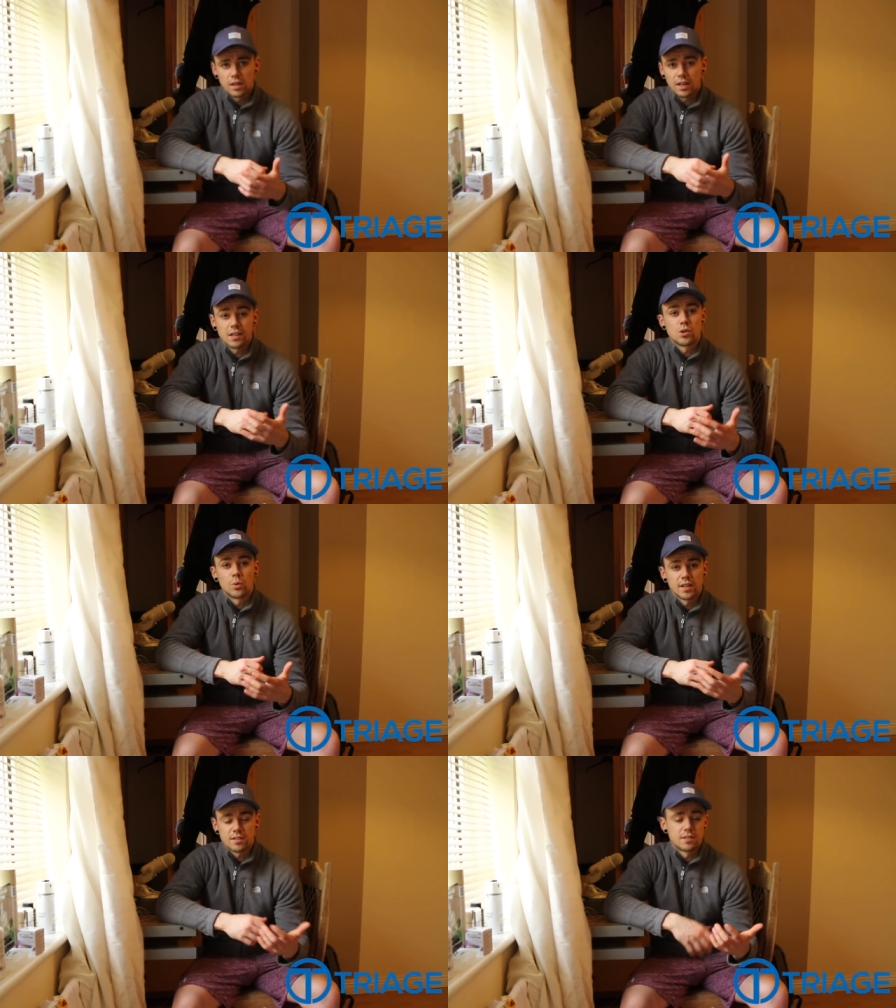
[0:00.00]
Like I
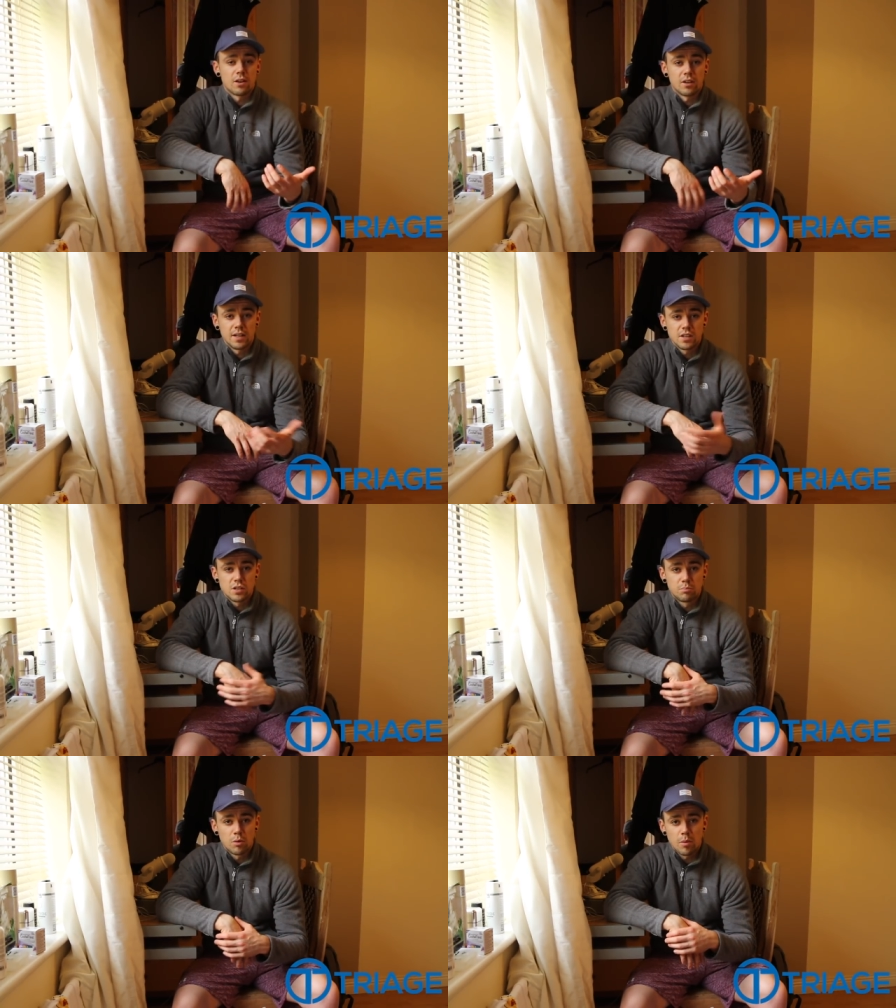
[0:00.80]
don't necessarily need
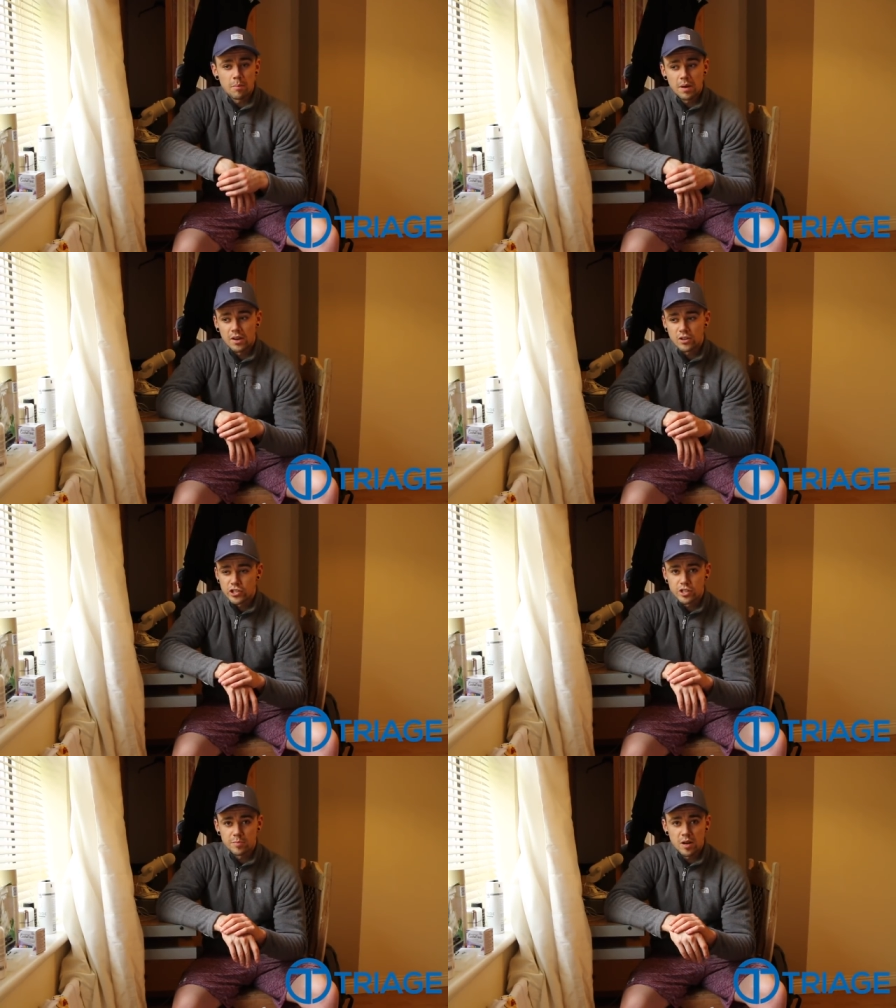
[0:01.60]
to bump up my
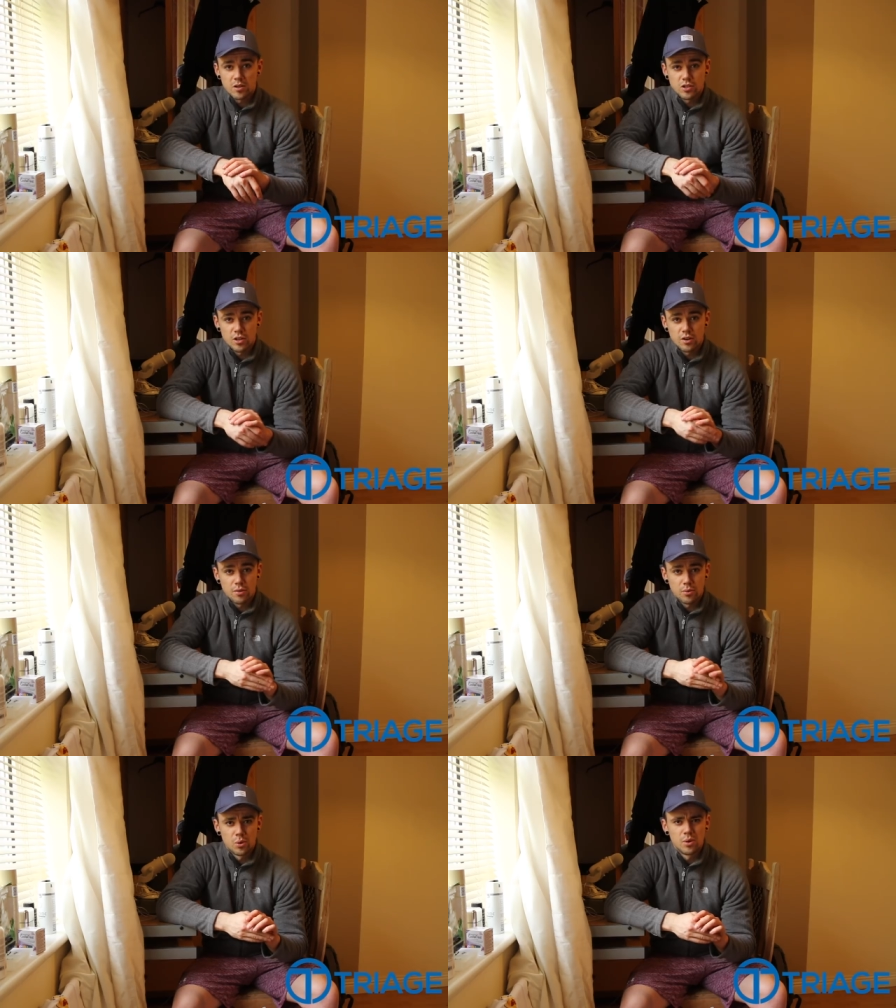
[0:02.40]
energy expenditure
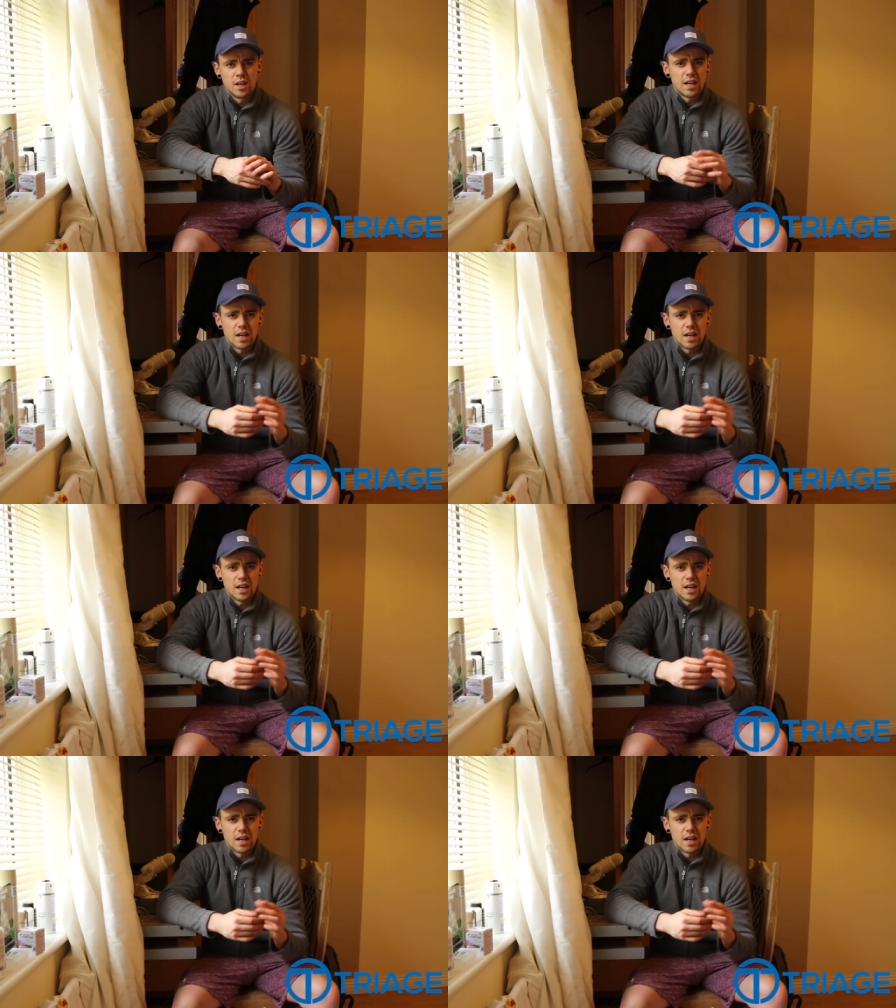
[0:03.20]
through